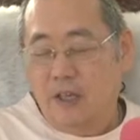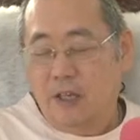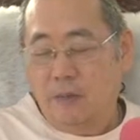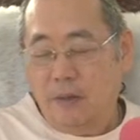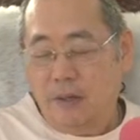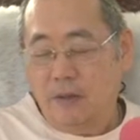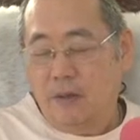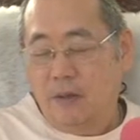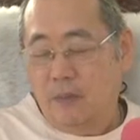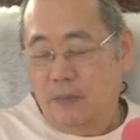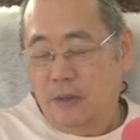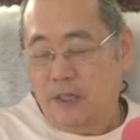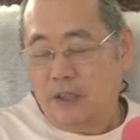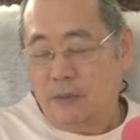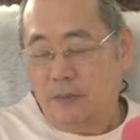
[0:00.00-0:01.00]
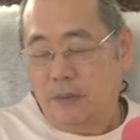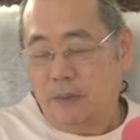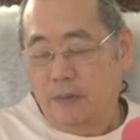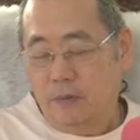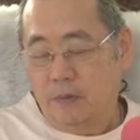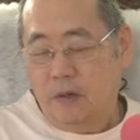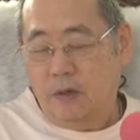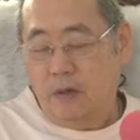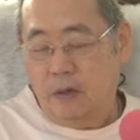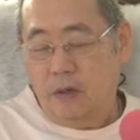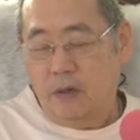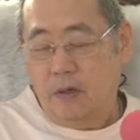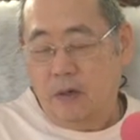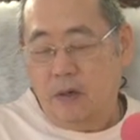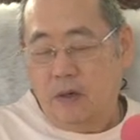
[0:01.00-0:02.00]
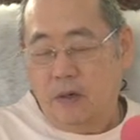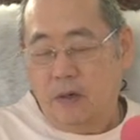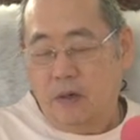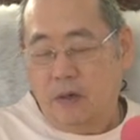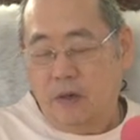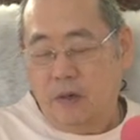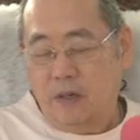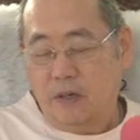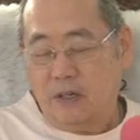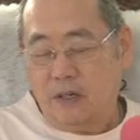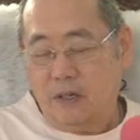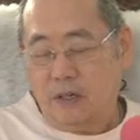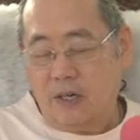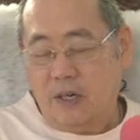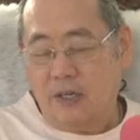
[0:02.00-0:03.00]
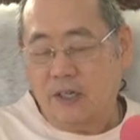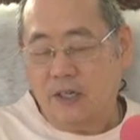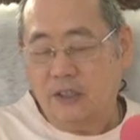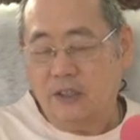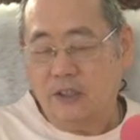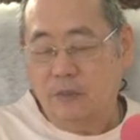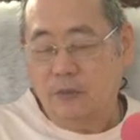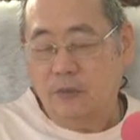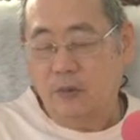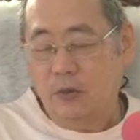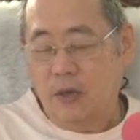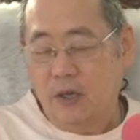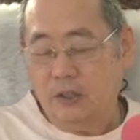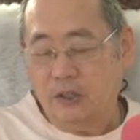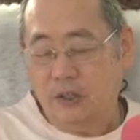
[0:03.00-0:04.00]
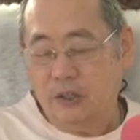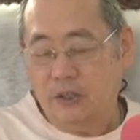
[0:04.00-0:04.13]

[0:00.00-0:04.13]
But because people are accustomed to logic,